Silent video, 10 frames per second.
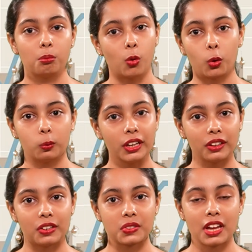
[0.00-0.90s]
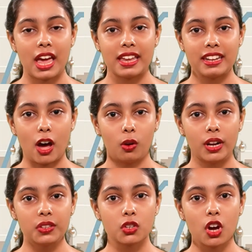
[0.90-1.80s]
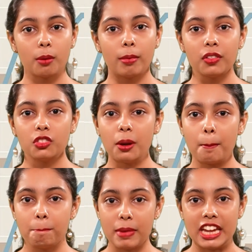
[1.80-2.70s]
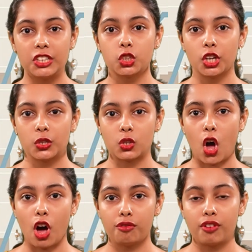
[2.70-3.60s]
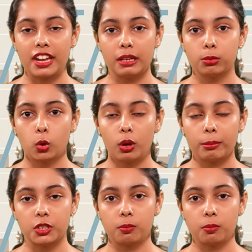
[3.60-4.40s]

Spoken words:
more workers. Now let's talk about the measures of unemployment.